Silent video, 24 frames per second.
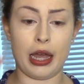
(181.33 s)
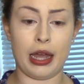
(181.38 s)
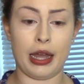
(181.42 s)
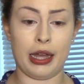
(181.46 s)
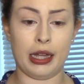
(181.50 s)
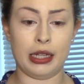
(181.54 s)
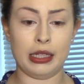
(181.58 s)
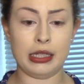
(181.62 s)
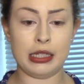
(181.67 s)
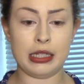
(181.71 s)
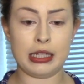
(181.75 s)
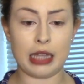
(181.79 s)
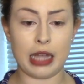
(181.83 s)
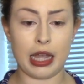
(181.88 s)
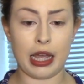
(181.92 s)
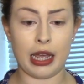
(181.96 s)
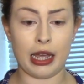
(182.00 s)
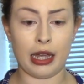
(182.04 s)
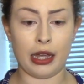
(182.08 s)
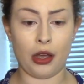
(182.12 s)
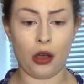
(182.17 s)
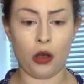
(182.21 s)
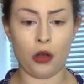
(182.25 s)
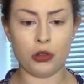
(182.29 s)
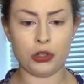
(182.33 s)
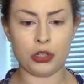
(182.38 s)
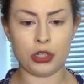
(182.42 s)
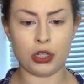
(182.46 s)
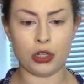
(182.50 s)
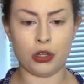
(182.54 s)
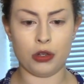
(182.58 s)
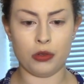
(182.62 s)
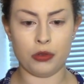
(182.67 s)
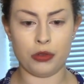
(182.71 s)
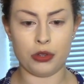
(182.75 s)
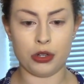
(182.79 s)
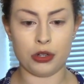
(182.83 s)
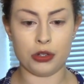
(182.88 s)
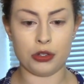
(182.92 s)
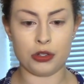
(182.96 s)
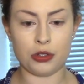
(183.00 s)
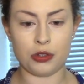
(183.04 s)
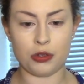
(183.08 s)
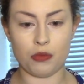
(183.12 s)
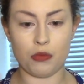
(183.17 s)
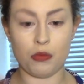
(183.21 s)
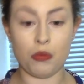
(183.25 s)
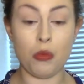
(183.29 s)
And also
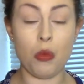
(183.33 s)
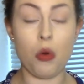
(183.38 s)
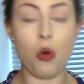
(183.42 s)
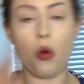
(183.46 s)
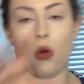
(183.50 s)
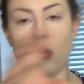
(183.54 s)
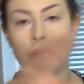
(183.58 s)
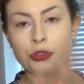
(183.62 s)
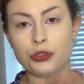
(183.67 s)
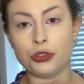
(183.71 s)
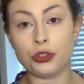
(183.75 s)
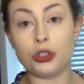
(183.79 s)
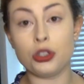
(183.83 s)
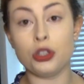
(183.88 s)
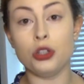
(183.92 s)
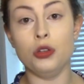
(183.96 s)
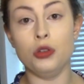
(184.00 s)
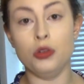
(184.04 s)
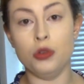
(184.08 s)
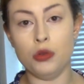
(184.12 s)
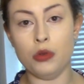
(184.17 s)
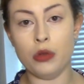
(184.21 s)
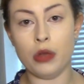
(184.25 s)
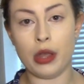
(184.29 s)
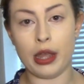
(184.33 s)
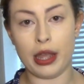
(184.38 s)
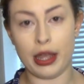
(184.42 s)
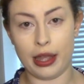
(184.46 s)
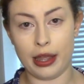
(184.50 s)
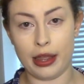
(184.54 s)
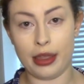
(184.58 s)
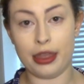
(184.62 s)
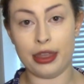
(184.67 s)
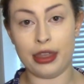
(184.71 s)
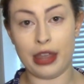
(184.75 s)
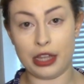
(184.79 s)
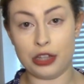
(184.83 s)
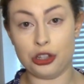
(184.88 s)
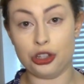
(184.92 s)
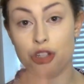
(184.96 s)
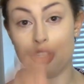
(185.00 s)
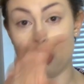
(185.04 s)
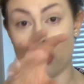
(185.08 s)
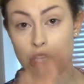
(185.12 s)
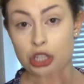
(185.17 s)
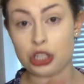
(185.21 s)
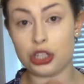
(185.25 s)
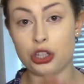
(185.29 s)
there's more to it than
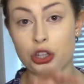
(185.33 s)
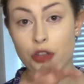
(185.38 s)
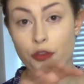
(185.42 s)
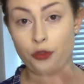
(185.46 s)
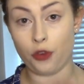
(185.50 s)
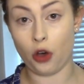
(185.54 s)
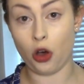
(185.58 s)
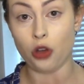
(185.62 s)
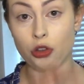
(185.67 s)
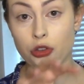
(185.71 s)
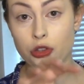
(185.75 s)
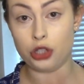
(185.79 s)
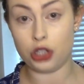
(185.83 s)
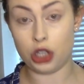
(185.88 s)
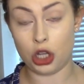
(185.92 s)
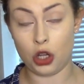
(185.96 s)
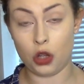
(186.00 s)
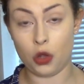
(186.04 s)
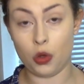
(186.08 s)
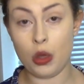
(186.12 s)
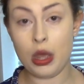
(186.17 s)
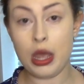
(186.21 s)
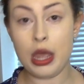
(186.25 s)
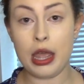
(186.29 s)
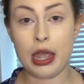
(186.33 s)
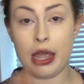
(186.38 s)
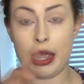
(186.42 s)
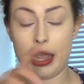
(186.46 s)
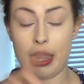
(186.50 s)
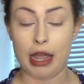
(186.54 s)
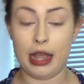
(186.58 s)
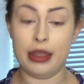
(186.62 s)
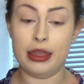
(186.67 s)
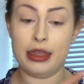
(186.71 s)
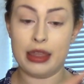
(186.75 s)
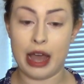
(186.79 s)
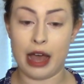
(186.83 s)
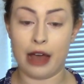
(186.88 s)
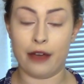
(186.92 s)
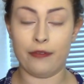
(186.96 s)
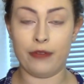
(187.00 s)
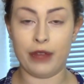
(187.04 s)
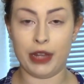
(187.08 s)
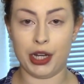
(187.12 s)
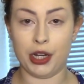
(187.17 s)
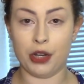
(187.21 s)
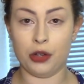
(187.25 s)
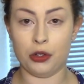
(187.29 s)
just the fondue in that
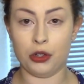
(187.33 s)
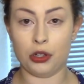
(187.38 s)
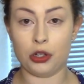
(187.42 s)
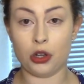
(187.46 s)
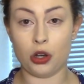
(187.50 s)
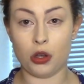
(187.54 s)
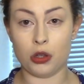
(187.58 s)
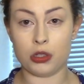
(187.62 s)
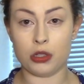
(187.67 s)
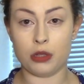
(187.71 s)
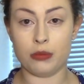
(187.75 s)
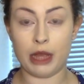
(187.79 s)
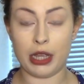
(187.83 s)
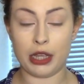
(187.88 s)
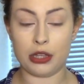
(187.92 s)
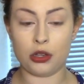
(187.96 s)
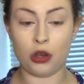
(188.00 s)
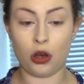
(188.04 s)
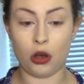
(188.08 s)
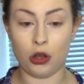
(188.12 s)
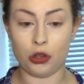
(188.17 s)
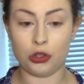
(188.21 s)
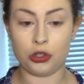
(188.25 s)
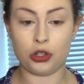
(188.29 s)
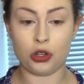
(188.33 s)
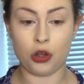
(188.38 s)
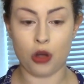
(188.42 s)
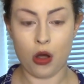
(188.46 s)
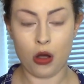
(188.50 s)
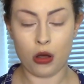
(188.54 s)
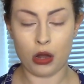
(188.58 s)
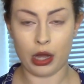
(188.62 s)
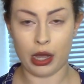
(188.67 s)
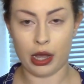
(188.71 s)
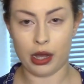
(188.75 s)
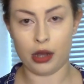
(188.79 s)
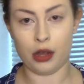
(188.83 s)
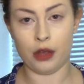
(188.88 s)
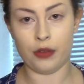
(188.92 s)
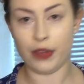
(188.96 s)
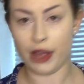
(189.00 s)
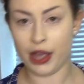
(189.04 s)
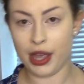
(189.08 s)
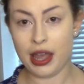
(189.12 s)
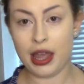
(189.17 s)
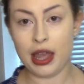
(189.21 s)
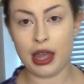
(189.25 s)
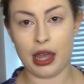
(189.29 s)
video. You can also make hot chocolate out of
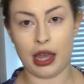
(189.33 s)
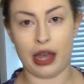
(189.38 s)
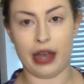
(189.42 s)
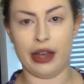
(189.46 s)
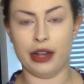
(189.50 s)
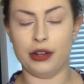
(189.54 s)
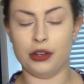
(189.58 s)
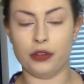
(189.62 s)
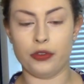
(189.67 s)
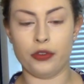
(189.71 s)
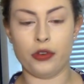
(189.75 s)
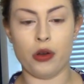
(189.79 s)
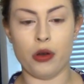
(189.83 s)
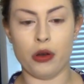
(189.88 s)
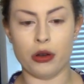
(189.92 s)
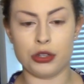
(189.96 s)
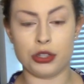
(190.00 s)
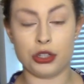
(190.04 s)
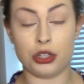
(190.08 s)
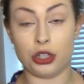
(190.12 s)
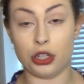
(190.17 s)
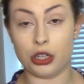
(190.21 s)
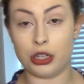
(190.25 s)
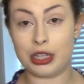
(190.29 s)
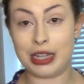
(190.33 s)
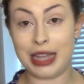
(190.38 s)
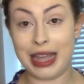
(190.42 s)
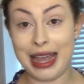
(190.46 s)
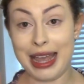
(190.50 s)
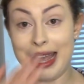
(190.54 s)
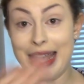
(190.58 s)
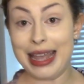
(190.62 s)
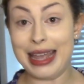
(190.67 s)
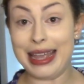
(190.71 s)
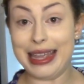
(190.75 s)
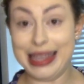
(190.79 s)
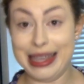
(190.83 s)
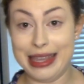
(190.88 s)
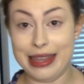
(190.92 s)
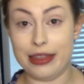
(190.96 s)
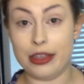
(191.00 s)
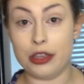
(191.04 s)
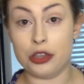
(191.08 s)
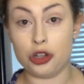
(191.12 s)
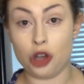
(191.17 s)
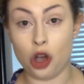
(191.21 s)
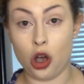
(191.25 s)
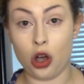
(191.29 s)
it, and of course just eat
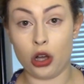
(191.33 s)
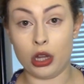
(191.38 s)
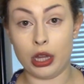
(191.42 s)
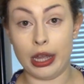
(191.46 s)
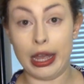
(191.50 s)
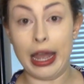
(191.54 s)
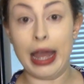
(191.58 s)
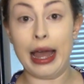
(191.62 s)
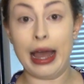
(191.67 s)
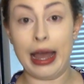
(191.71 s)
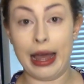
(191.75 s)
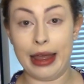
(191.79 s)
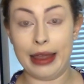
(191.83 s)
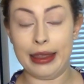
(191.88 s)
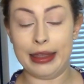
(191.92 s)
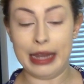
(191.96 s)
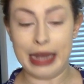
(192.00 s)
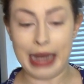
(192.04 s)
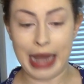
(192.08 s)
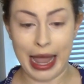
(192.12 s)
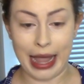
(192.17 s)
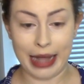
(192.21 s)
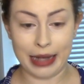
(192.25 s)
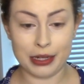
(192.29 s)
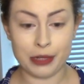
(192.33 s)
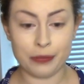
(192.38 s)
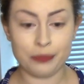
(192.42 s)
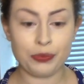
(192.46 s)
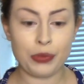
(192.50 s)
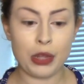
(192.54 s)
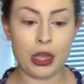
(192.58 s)
the chocolate at the end.